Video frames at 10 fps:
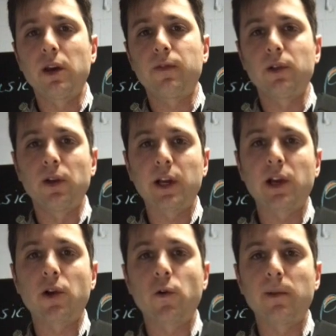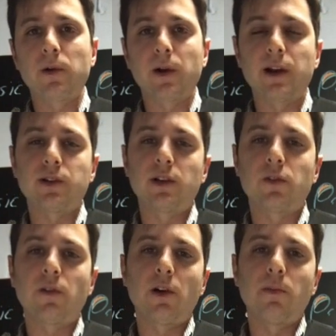If you're learning a chord progression, it's
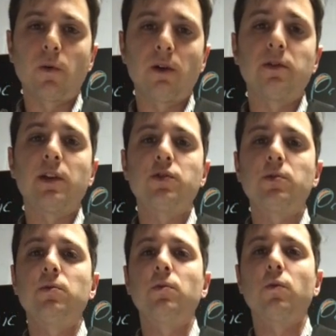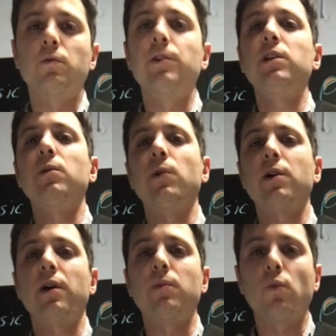very important that you really
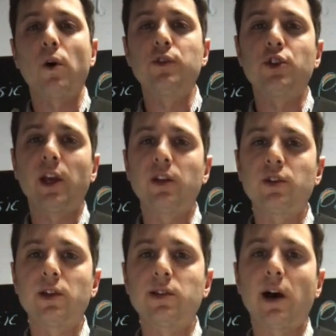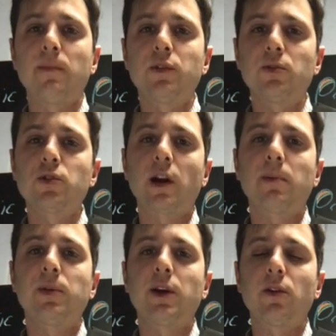work on one change at a time. Don't try
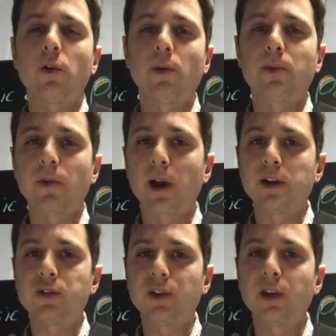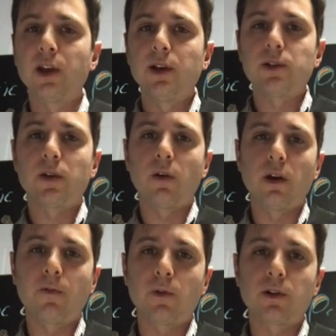to play the whole progression. So
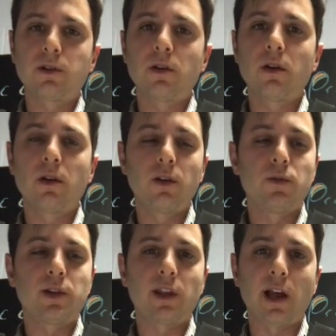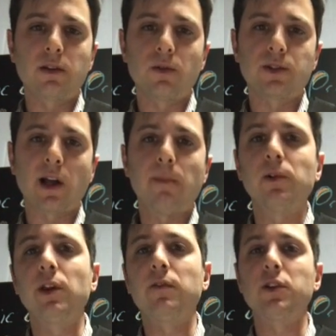if we're using that Don't Stop
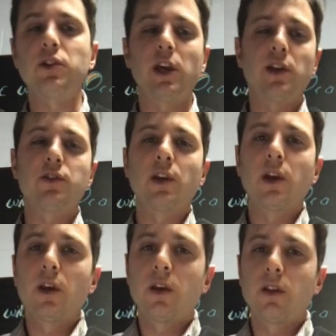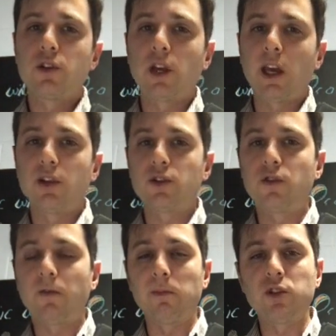Believing change, the
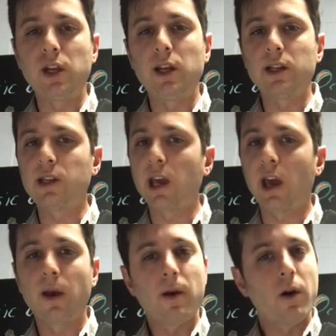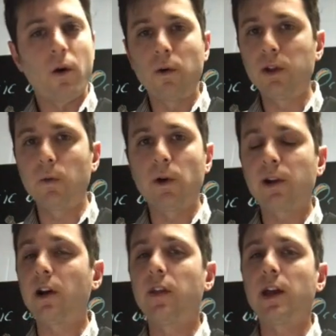change from G to D, only
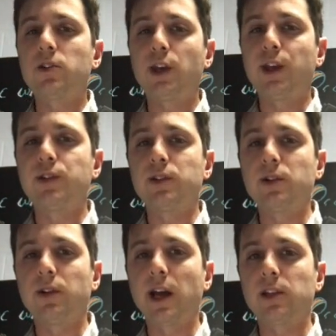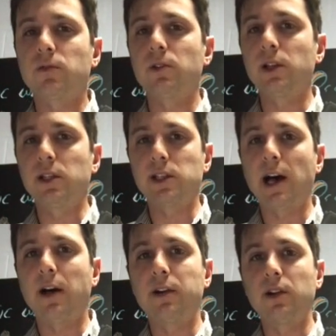work on that change until that's really
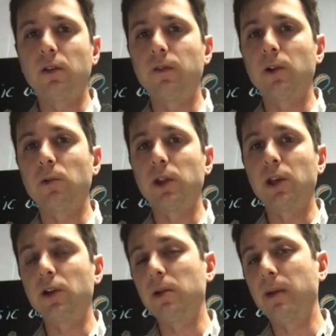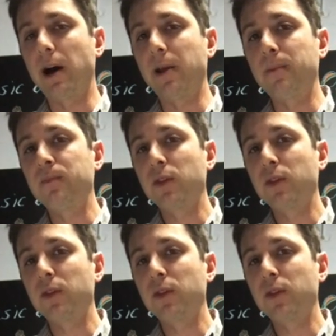solid and you feel really good about it.